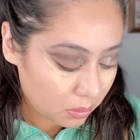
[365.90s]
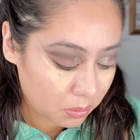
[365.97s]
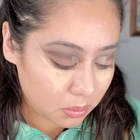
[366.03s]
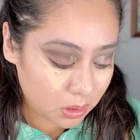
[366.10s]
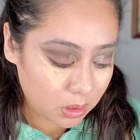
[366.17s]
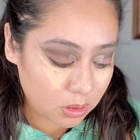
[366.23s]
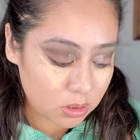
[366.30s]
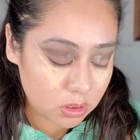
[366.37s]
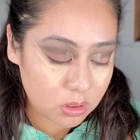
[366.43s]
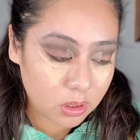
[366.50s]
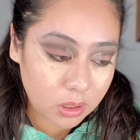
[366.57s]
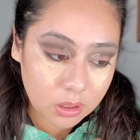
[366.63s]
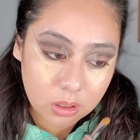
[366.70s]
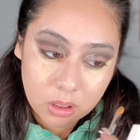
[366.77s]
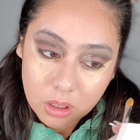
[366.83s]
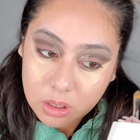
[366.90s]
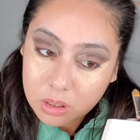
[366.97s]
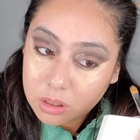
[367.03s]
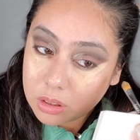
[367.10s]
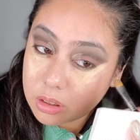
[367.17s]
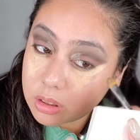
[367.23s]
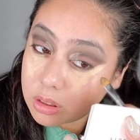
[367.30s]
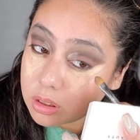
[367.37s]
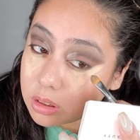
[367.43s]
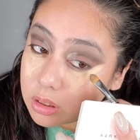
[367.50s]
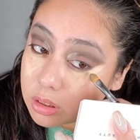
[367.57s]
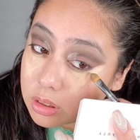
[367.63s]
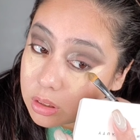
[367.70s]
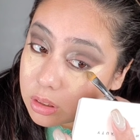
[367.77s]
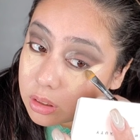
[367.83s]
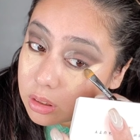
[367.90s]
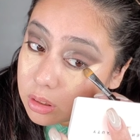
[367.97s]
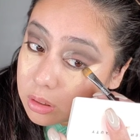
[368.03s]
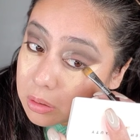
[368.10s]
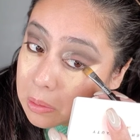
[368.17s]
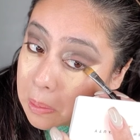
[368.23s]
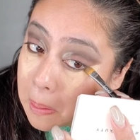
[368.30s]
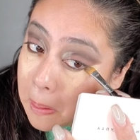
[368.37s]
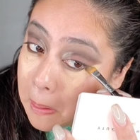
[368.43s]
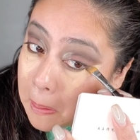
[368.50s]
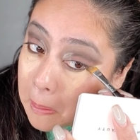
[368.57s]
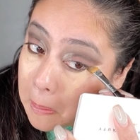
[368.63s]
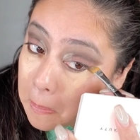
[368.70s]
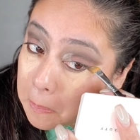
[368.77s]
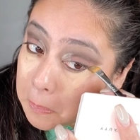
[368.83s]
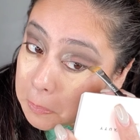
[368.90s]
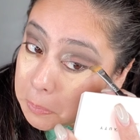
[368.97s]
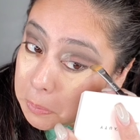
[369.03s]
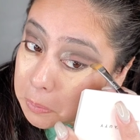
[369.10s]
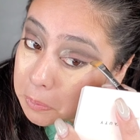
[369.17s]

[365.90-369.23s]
make a straight line. I'm gonna do